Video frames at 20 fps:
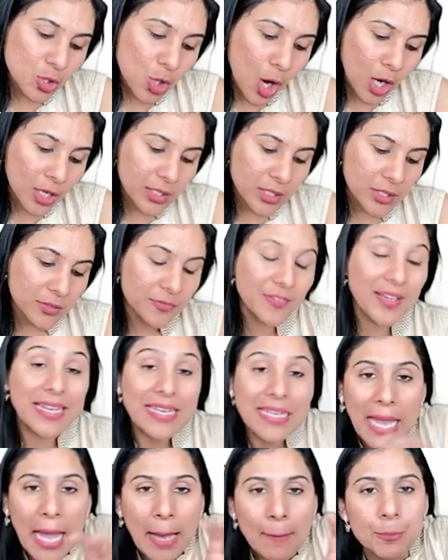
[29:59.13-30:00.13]
not a
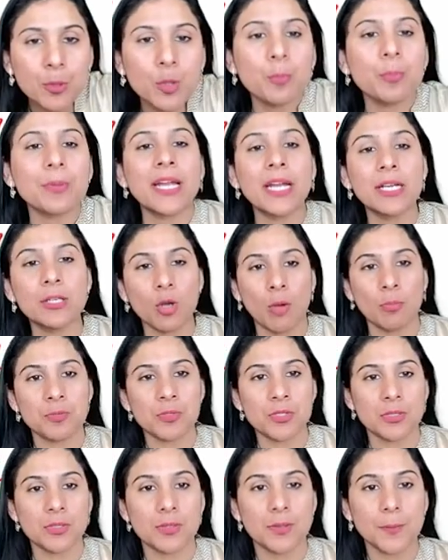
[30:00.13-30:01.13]
very appropriate
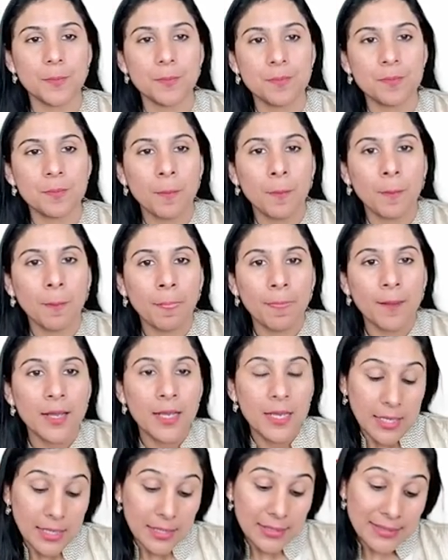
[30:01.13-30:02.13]
option.
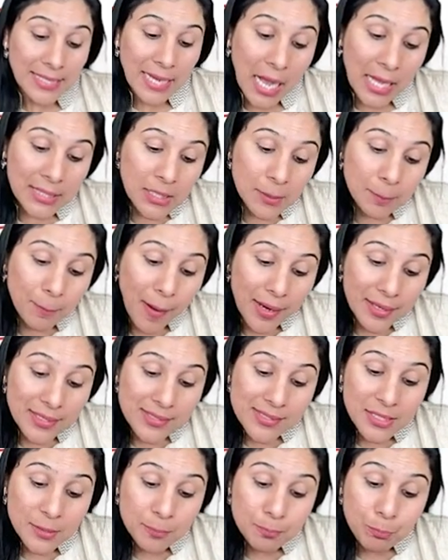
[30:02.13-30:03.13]
The other part
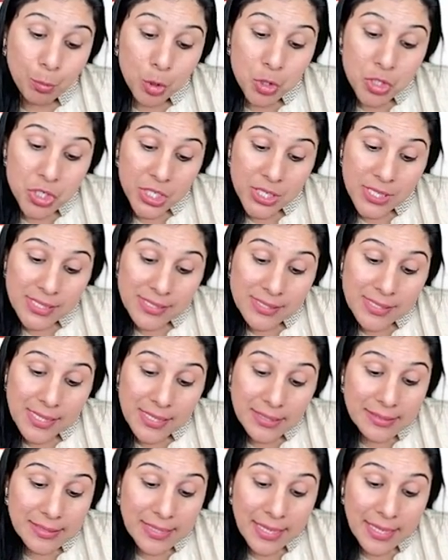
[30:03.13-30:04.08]
is it pushes the